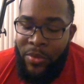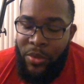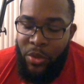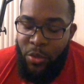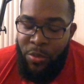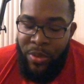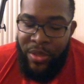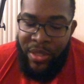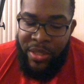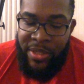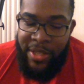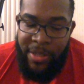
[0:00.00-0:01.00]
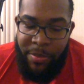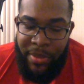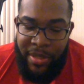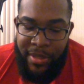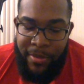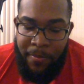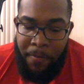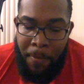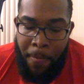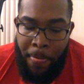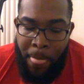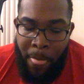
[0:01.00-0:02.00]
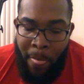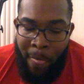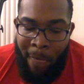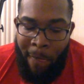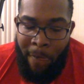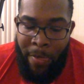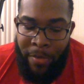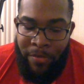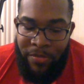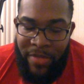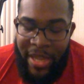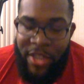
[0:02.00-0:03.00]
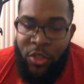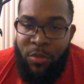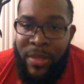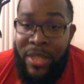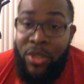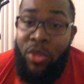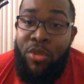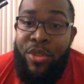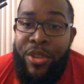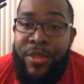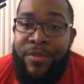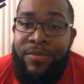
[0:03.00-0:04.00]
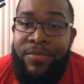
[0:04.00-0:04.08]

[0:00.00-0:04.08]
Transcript: you put the tip in as you place the order,